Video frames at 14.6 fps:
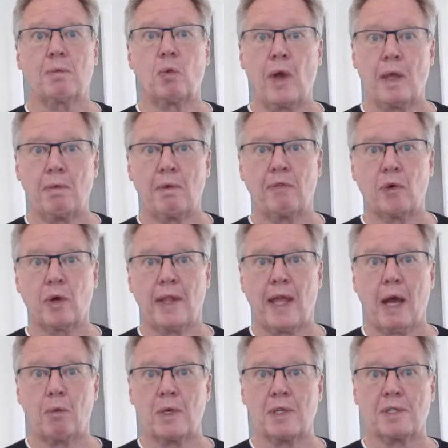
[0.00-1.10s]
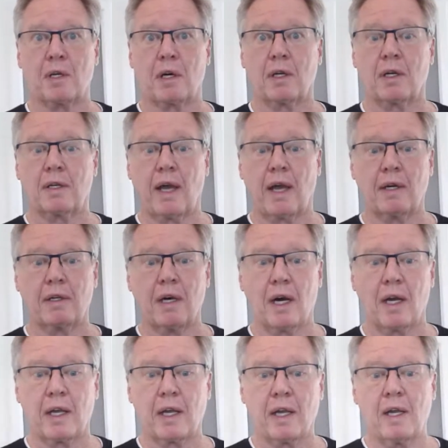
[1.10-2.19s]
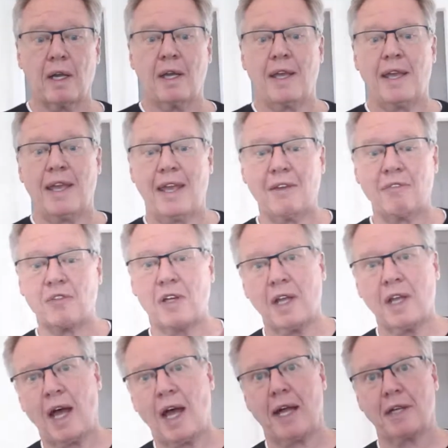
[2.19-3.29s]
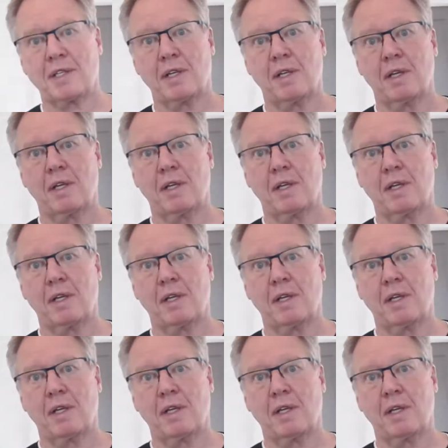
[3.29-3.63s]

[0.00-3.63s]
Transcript: way before that, we start a dialogue. If not,